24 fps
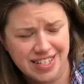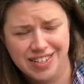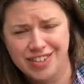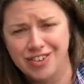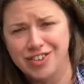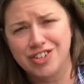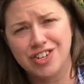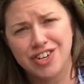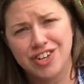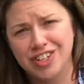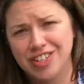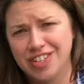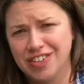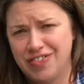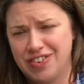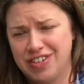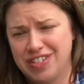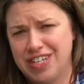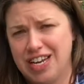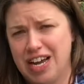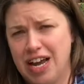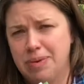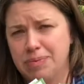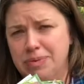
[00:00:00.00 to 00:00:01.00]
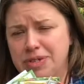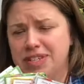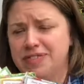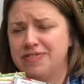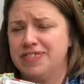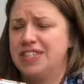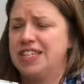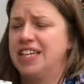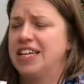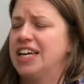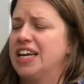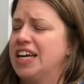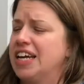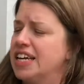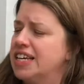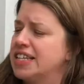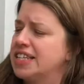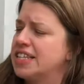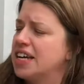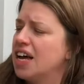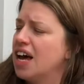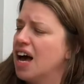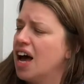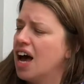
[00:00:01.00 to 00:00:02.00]
There's all different types of
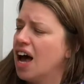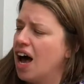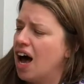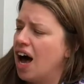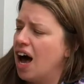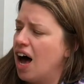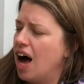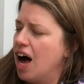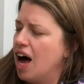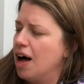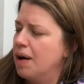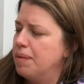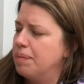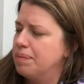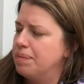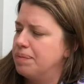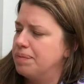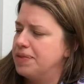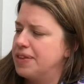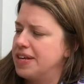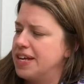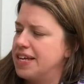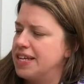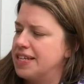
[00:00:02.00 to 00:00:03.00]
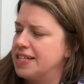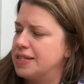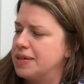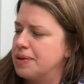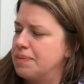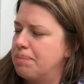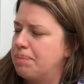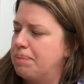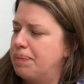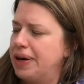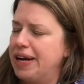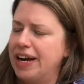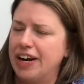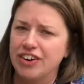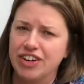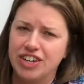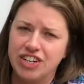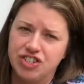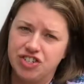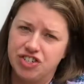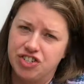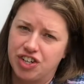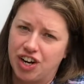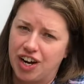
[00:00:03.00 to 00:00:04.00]
zinnias. These
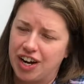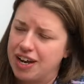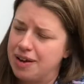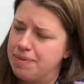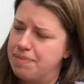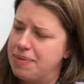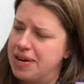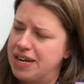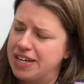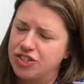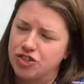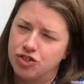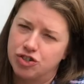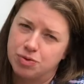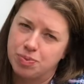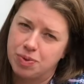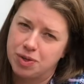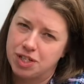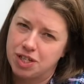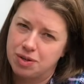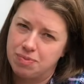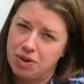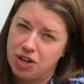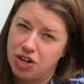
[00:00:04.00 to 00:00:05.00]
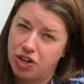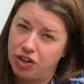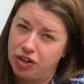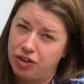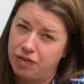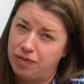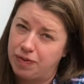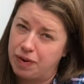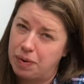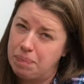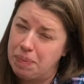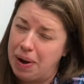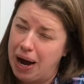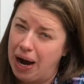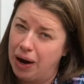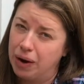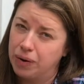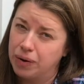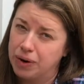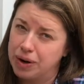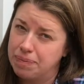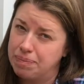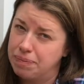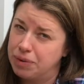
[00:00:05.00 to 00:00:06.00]
Benary's giant mix are supposed to be good for
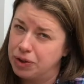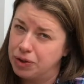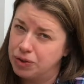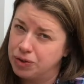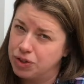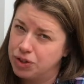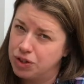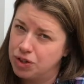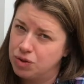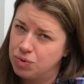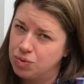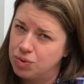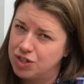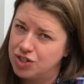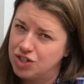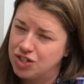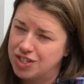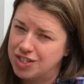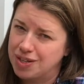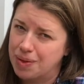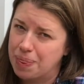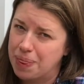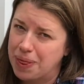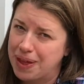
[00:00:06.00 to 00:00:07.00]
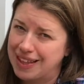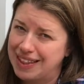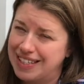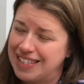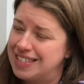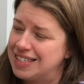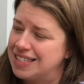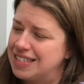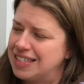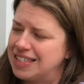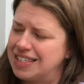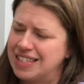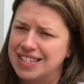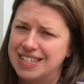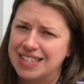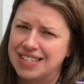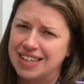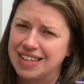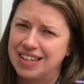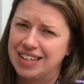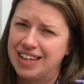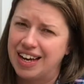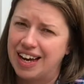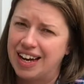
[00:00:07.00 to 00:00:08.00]
powdery mildew, which is something that zinnias
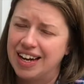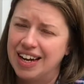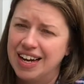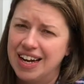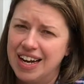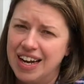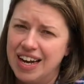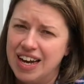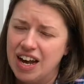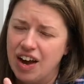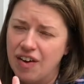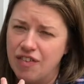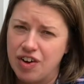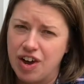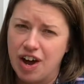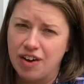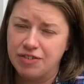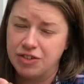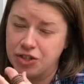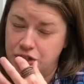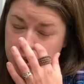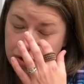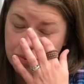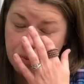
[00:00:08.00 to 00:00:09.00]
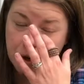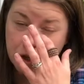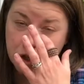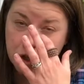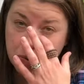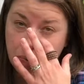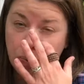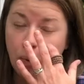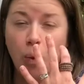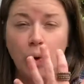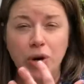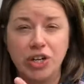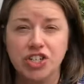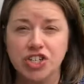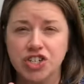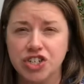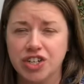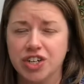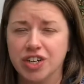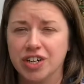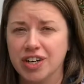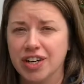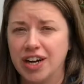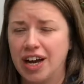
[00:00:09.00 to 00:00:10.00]
can get if you have too much
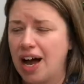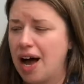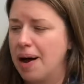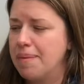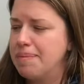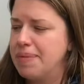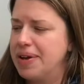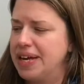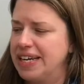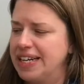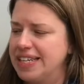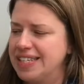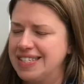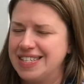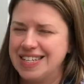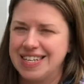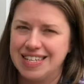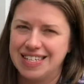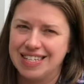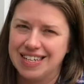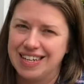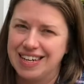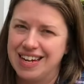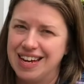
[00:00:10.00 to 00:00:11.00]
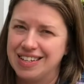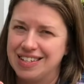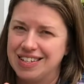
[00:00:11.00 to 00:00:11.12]
moisture in a season.